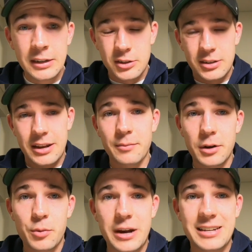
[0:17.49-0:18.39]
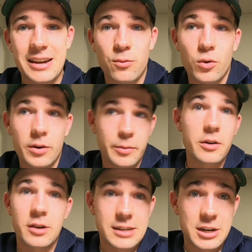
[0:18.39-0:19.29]
So today I'm going to break down what
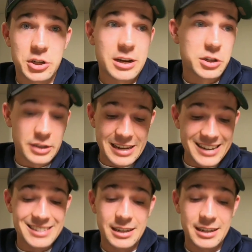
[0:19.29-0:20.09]
periodization actually is,